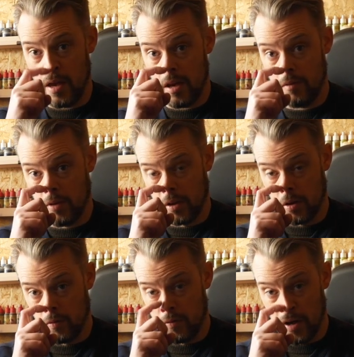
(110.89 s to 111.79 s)
anything
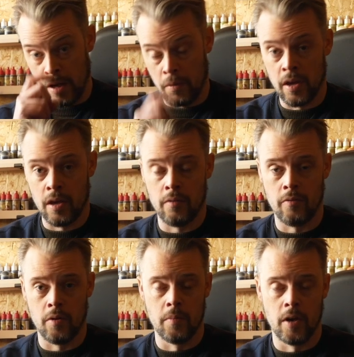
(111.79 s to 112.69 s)
I run out here from